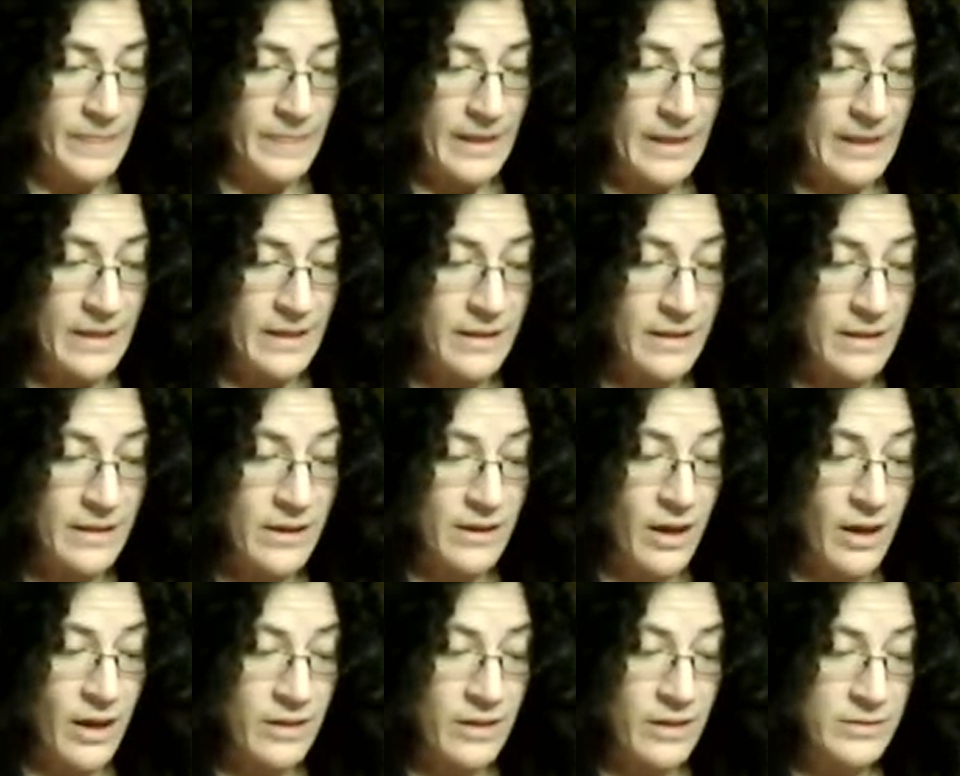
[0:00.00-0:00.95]
in the
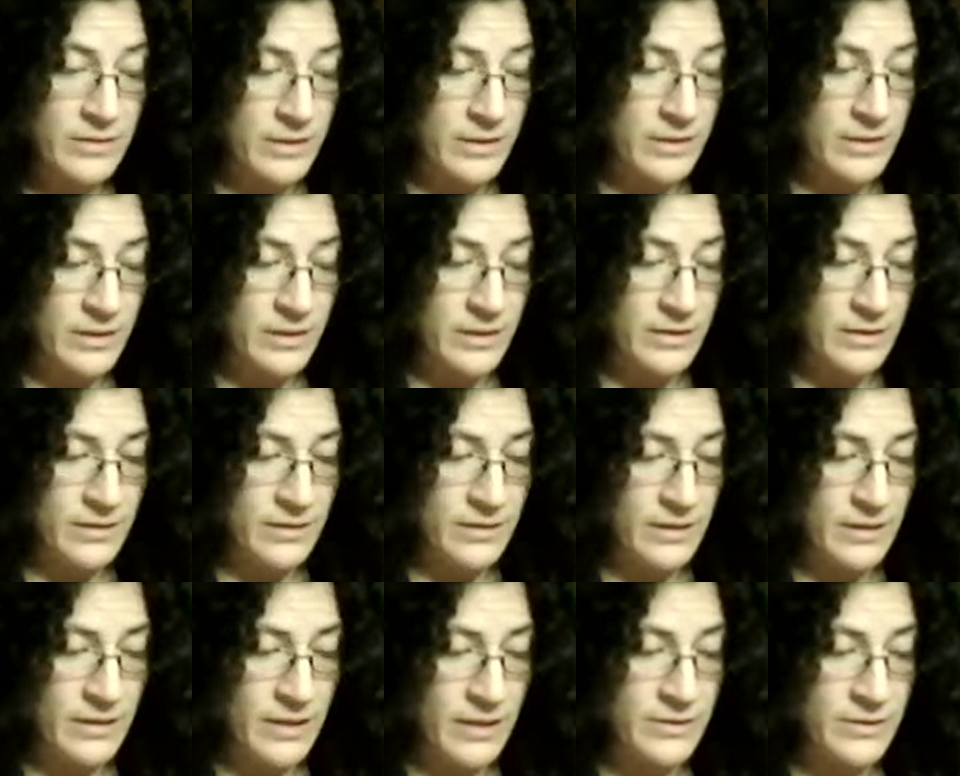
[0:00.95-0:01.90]
garden earth
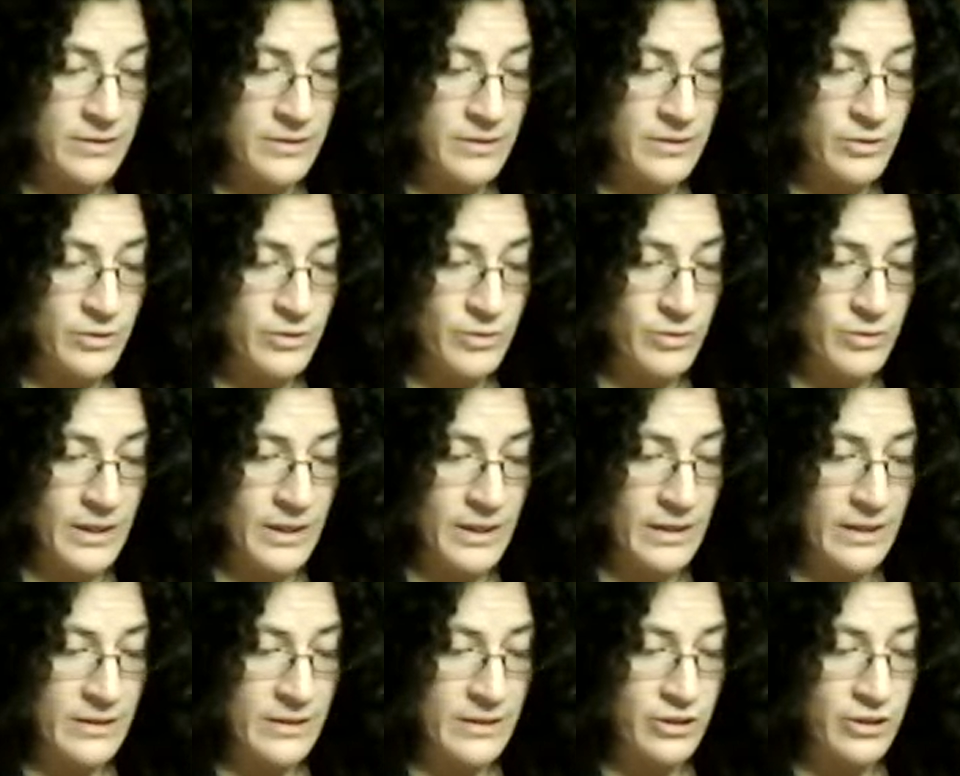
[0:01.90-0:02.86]
under the tree
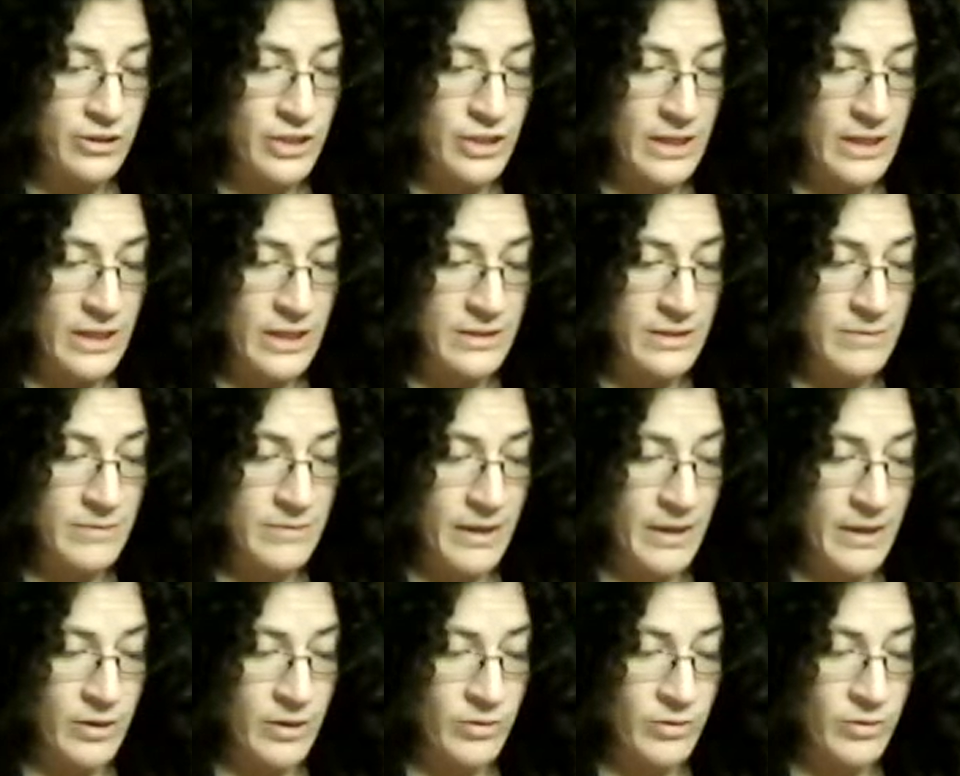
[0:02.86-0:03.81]
that shaded my
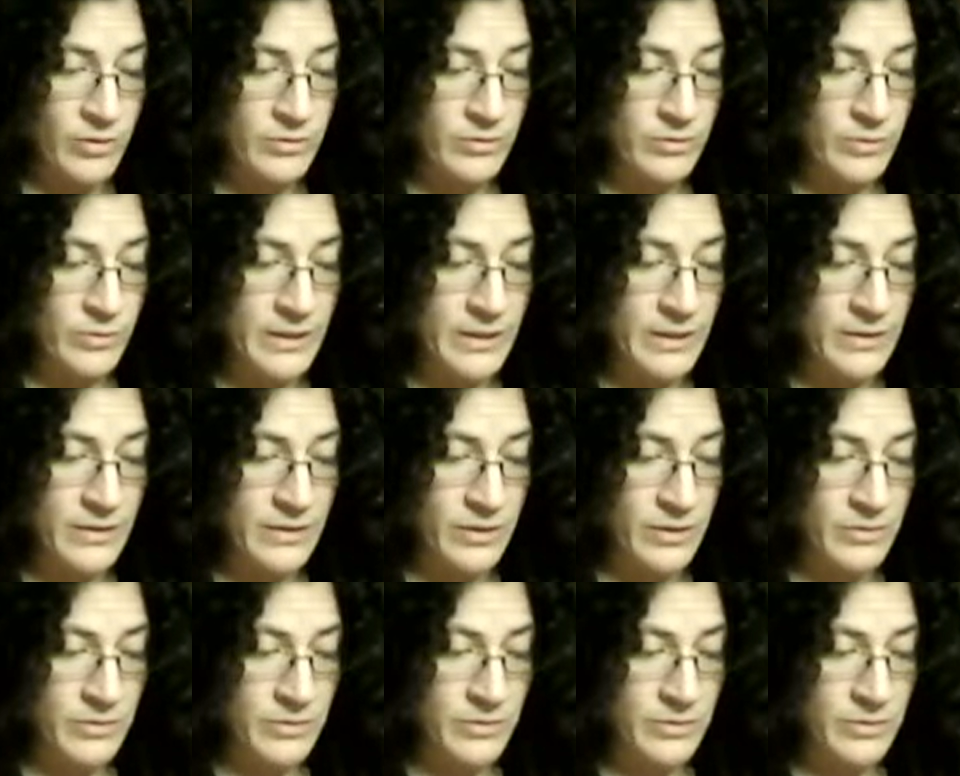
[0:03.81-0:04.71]
old window.